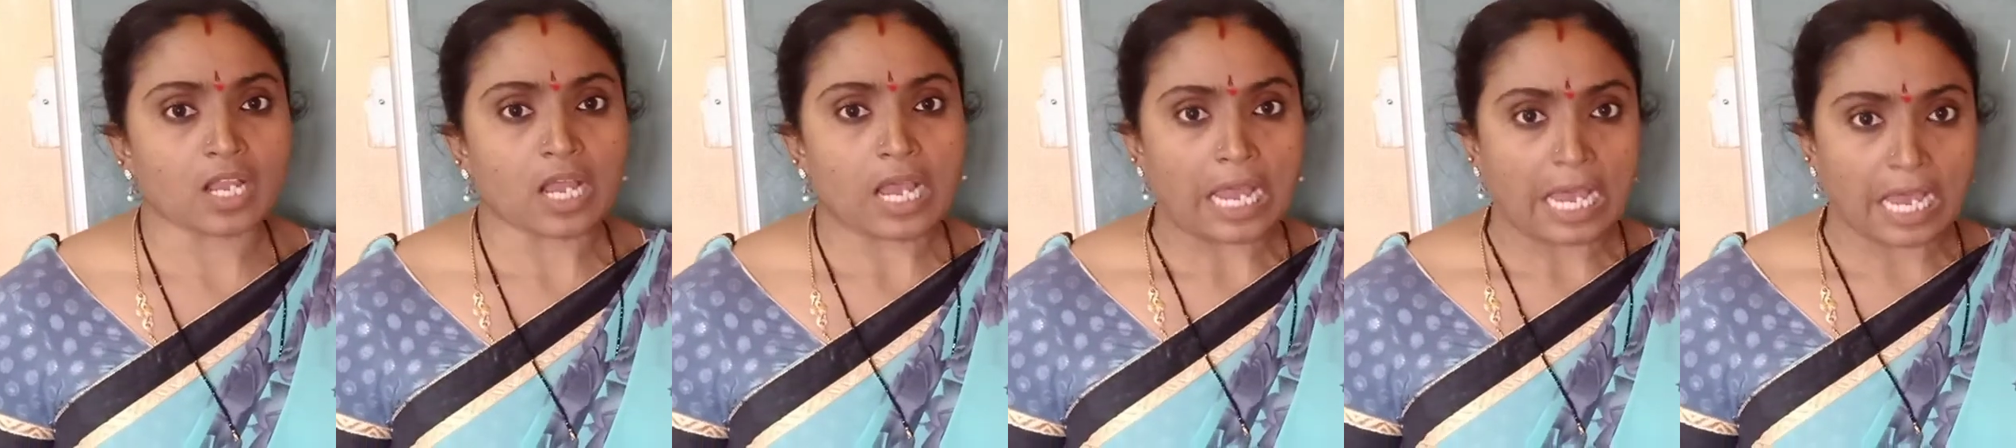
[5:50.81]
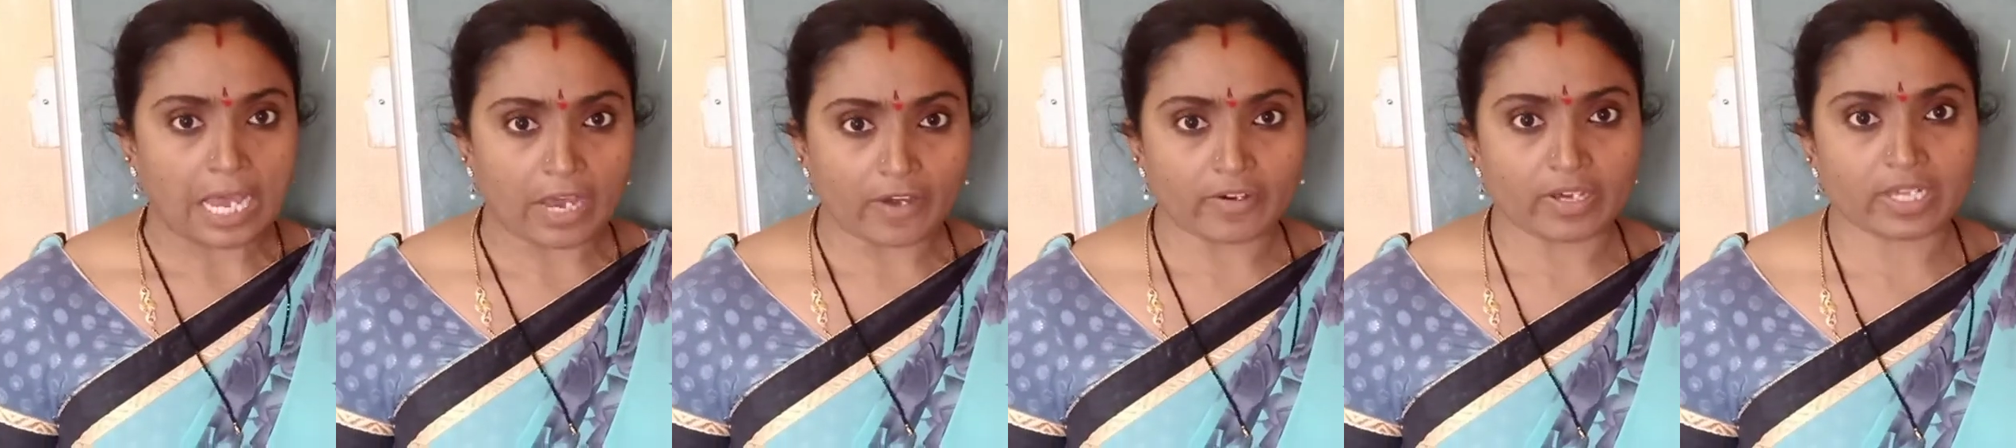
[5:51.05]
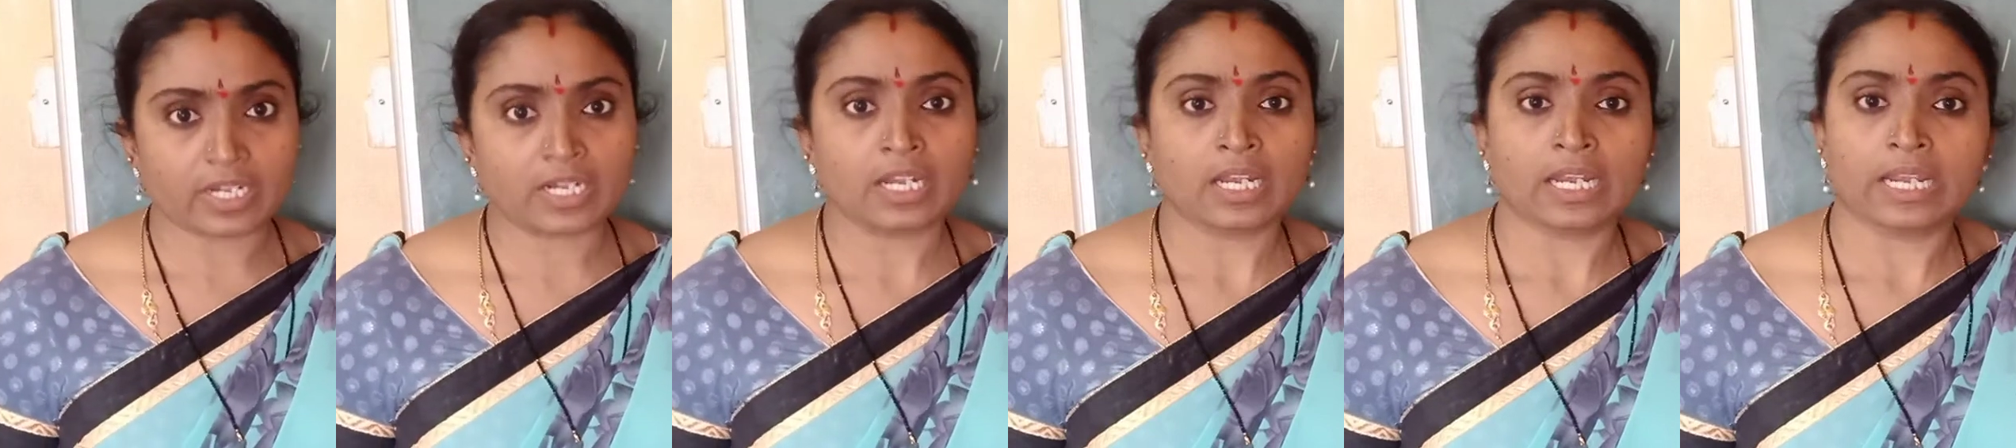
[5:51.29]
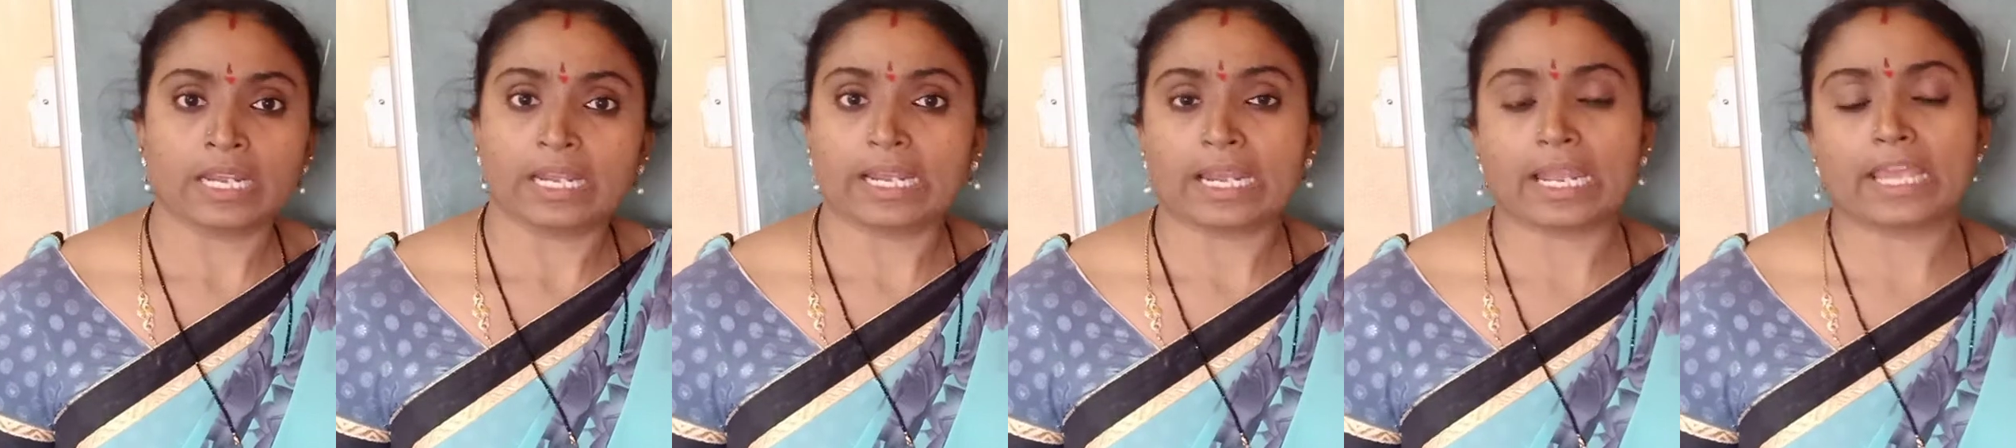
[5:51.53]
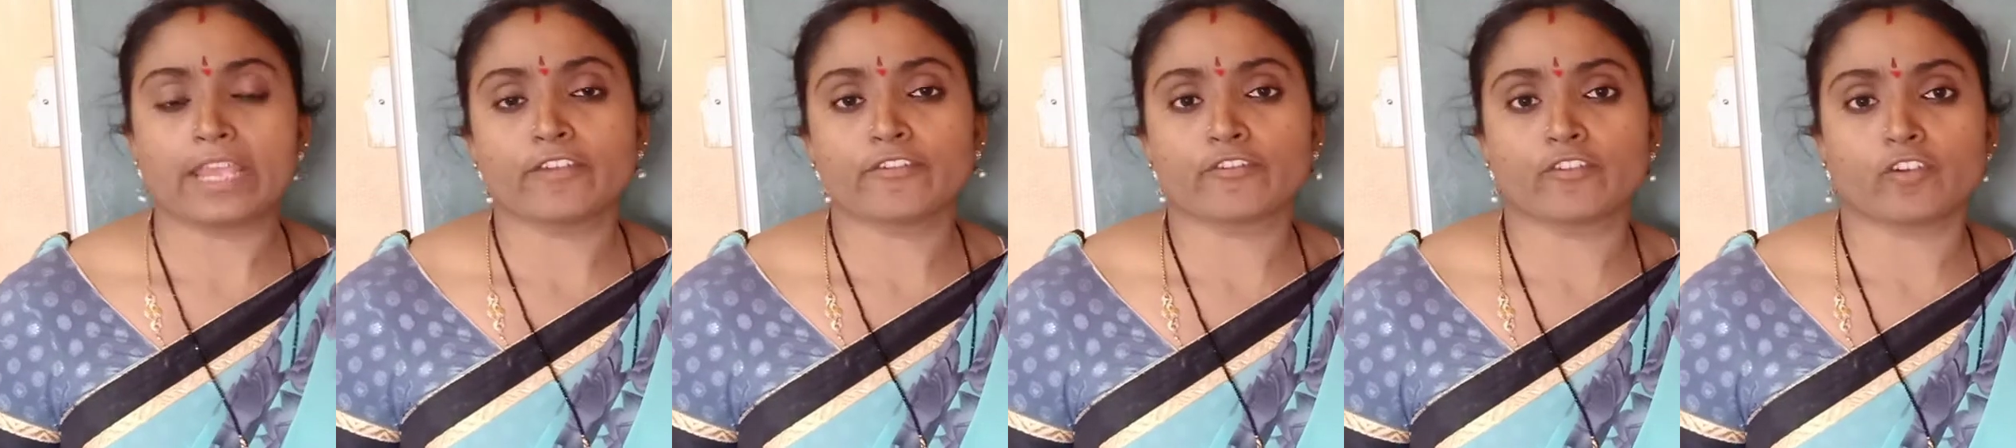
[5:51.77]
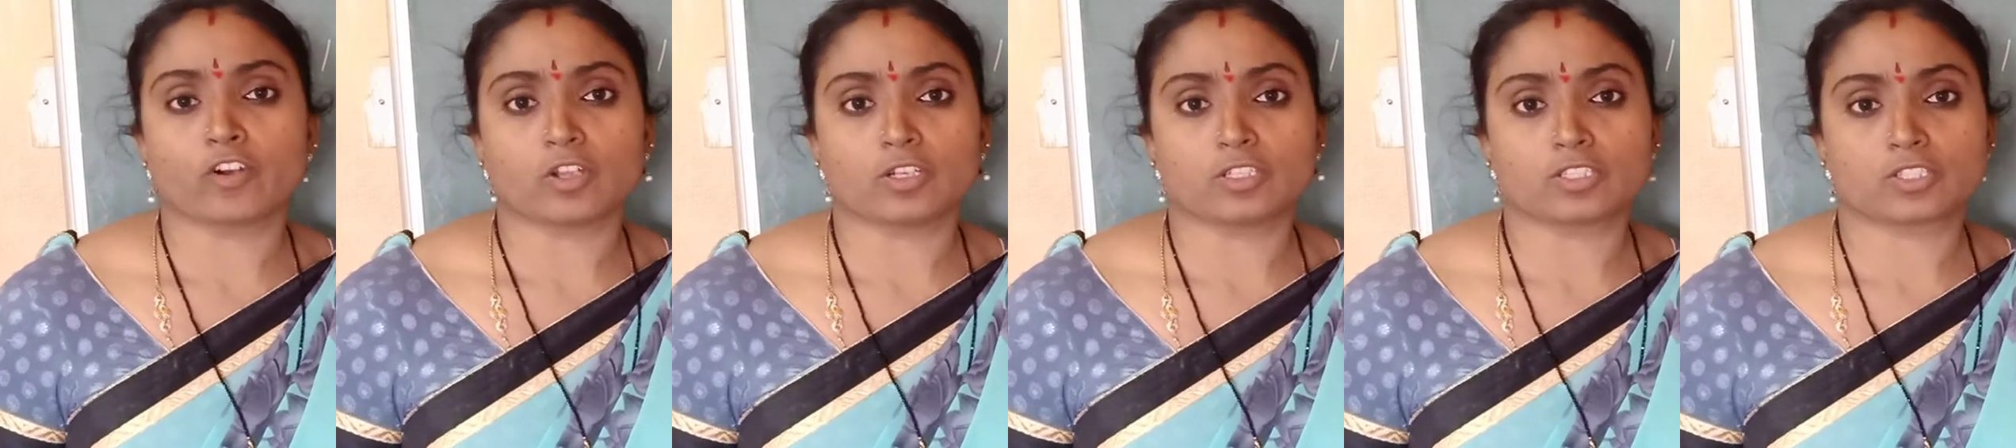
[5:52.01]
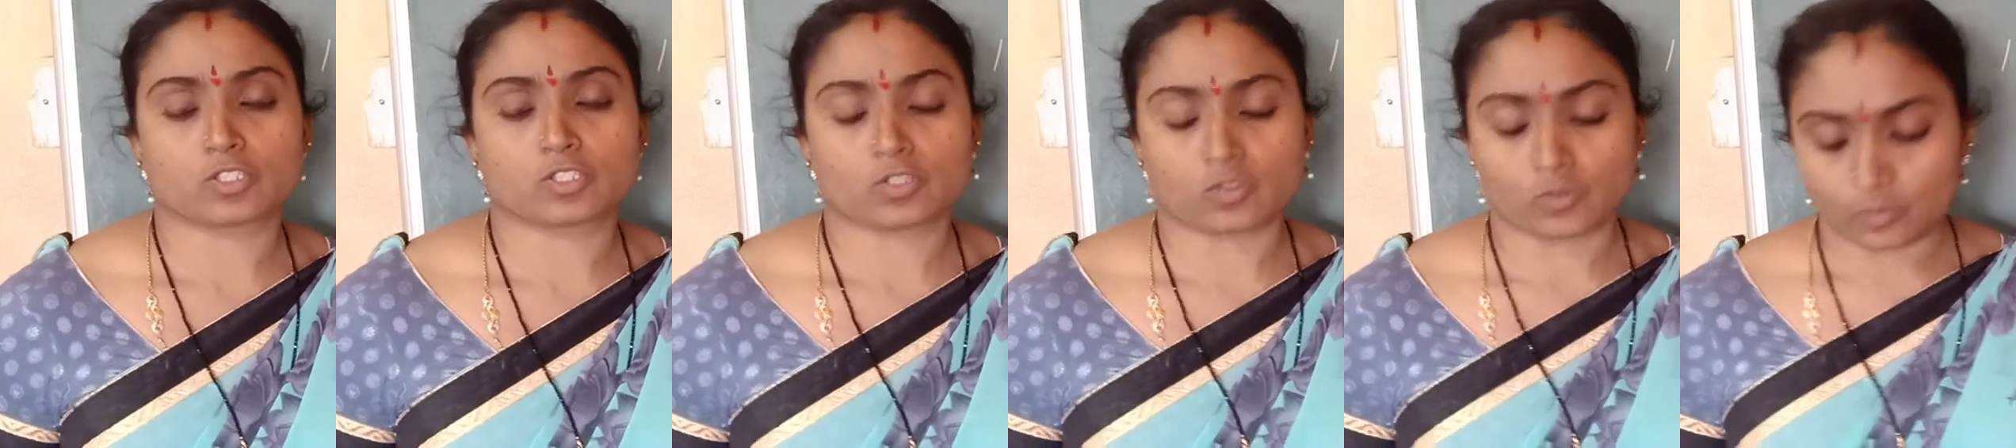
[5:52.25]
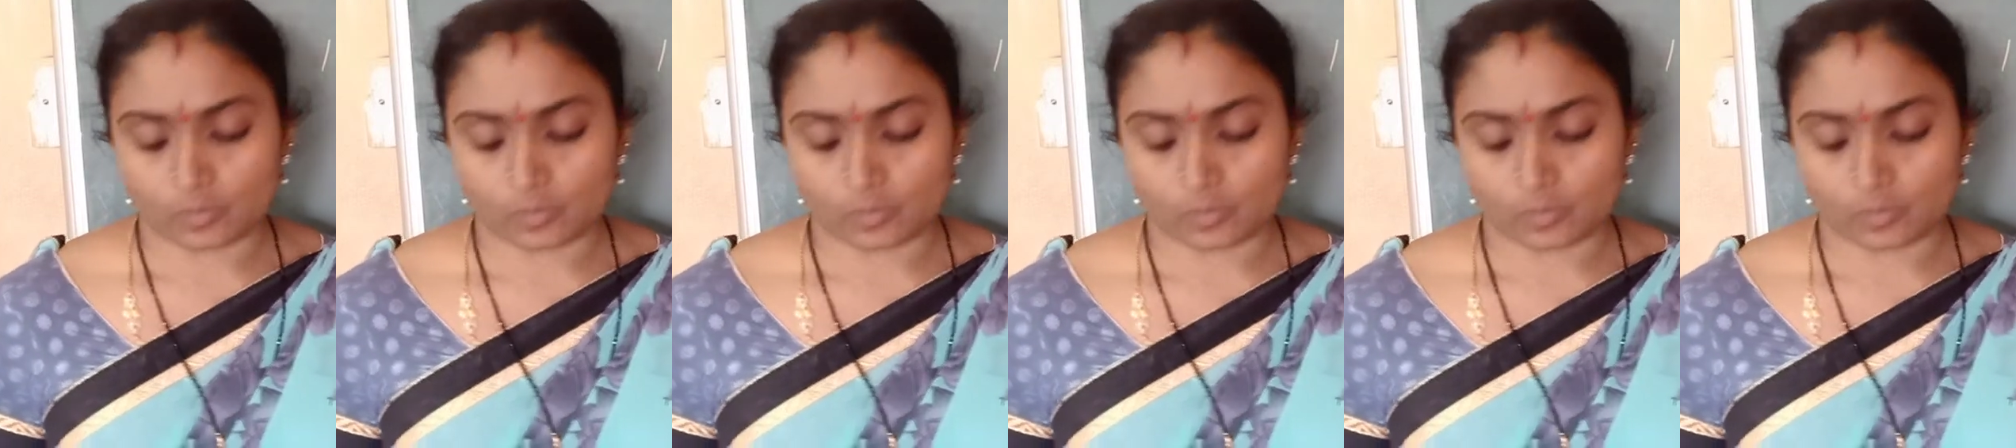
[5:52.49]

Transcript: our life also.